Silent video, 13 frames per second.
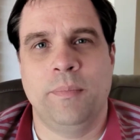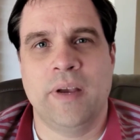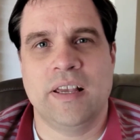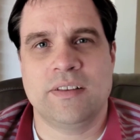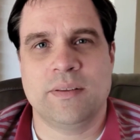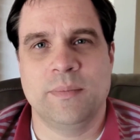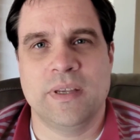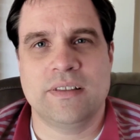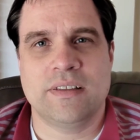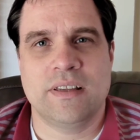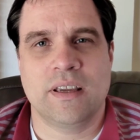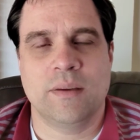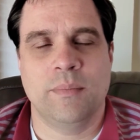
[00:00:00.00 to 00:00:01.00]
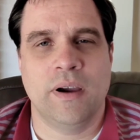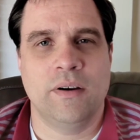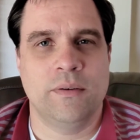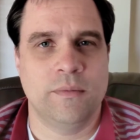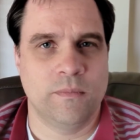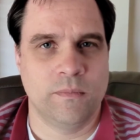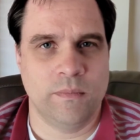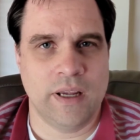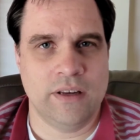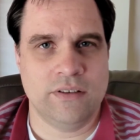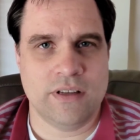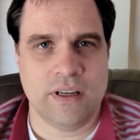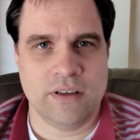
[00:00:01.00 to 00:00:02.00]
pessimistic about my
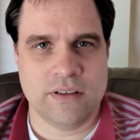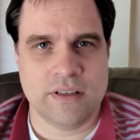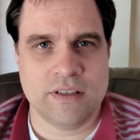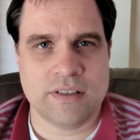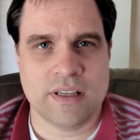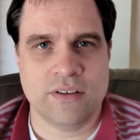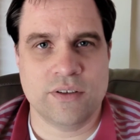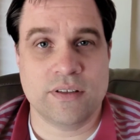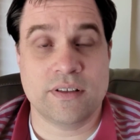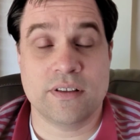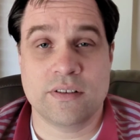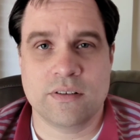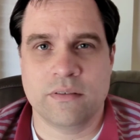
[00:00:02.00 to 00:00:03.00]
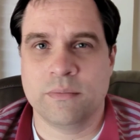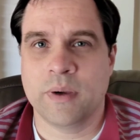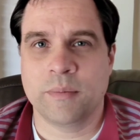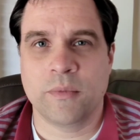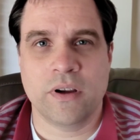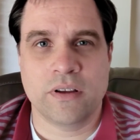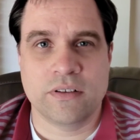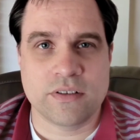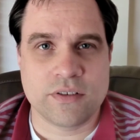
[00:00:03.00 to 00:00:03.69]
changes and just assume I'm going to